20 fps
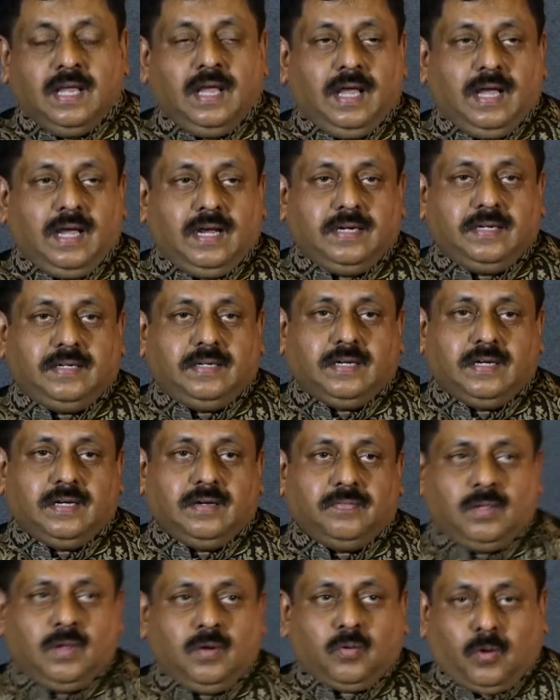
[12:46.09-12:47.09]
And
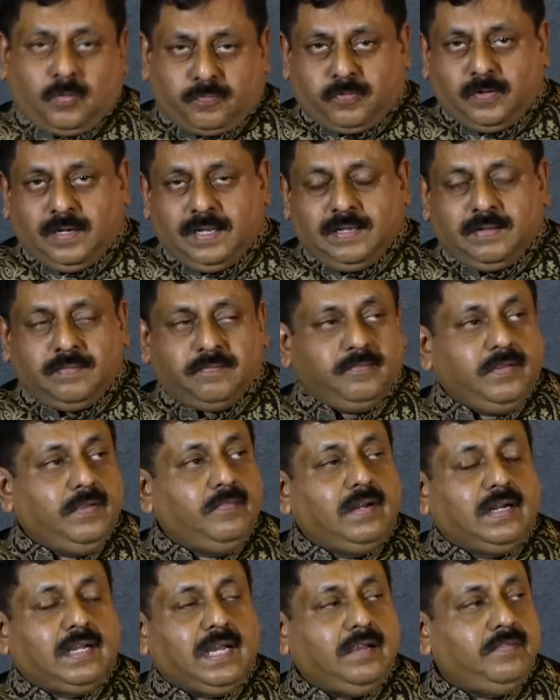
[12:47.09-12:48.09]
hopefully, we
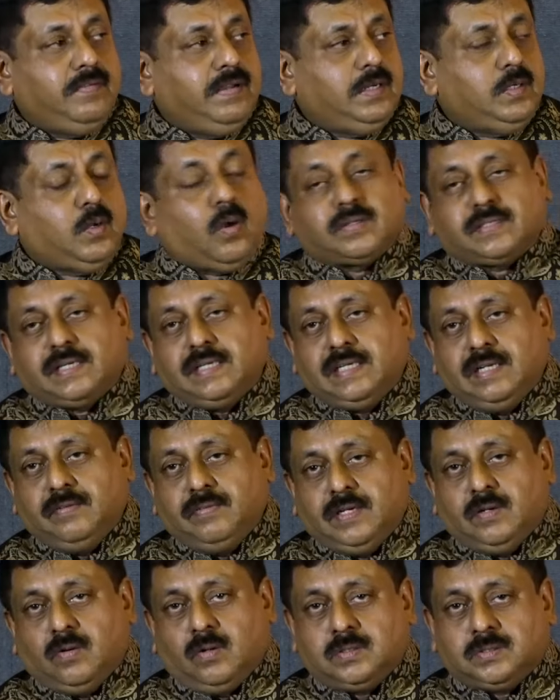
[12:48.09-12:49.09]
will have a doctorate
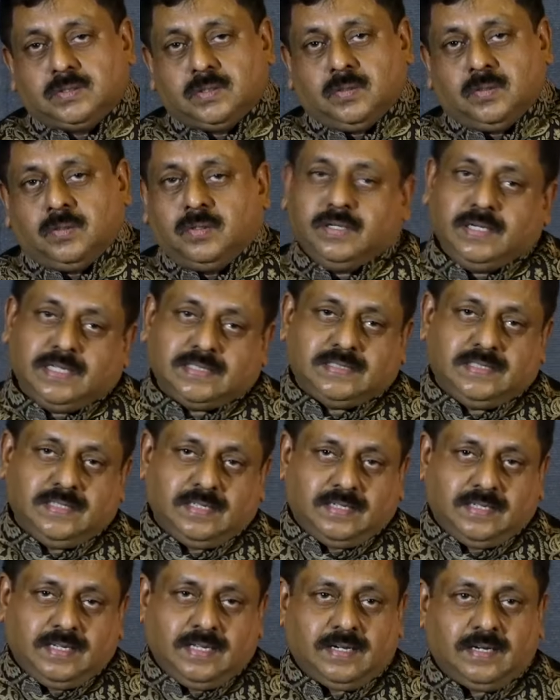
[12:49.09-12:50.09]
event also next year
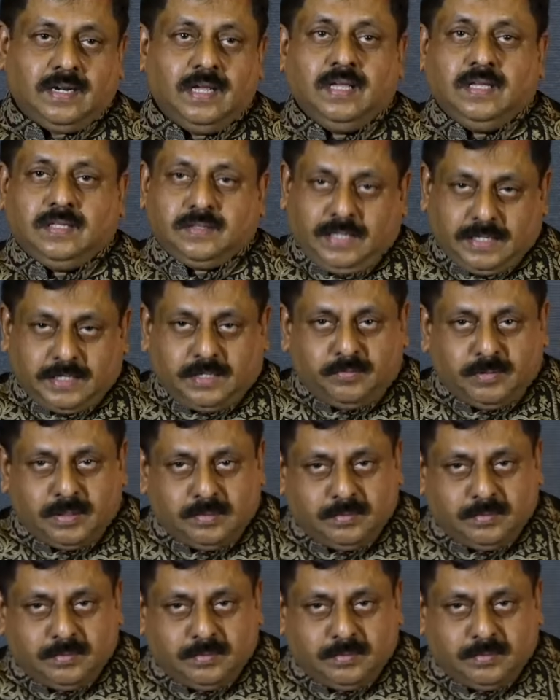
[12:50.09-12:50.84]
here. Thank you very